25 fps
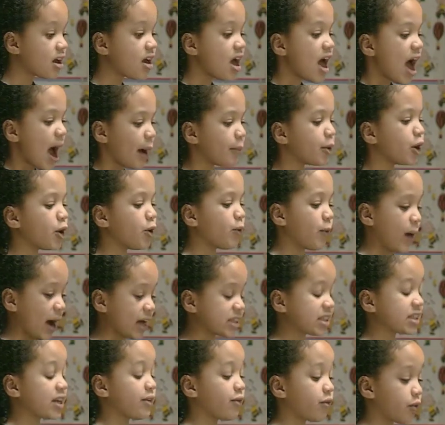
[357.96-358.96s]
I'm going to ask
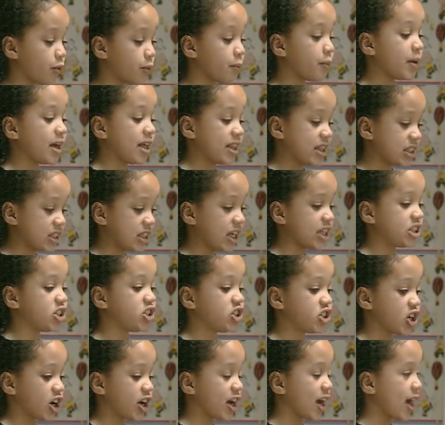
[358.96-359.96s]
if we can be the disc
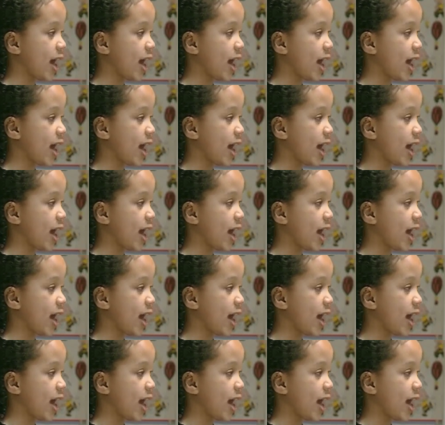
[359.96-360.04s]
jockey.